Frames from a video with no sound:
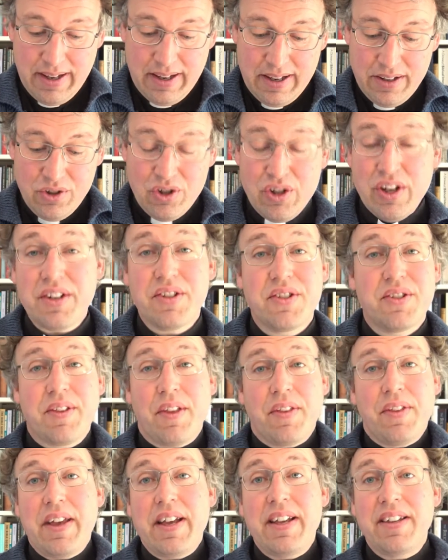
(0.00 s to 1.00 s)
just
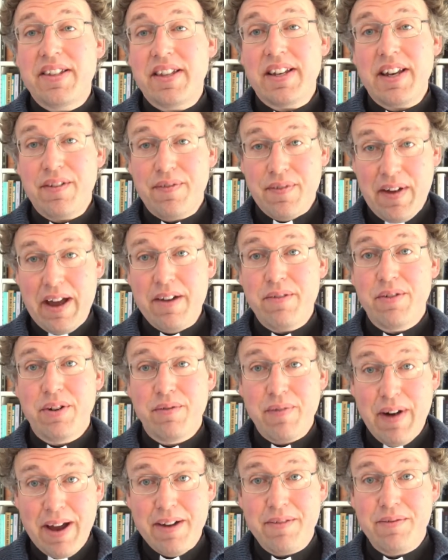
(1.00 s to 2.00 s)
the things that he found
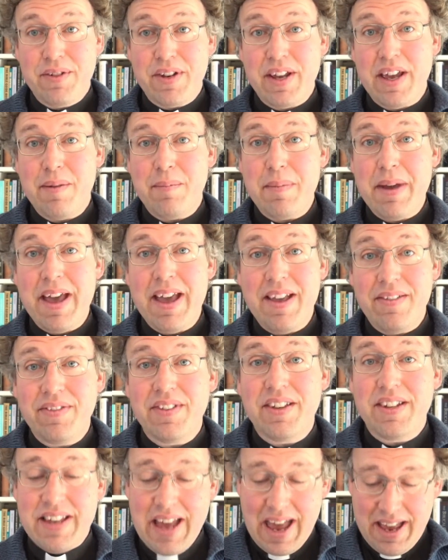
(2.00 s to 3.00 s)
around him in
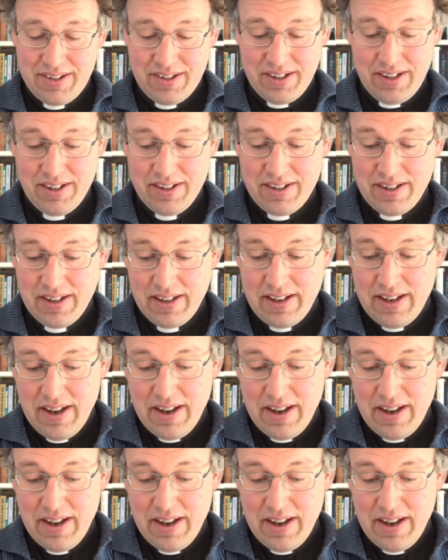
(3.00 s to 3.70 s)
the desert.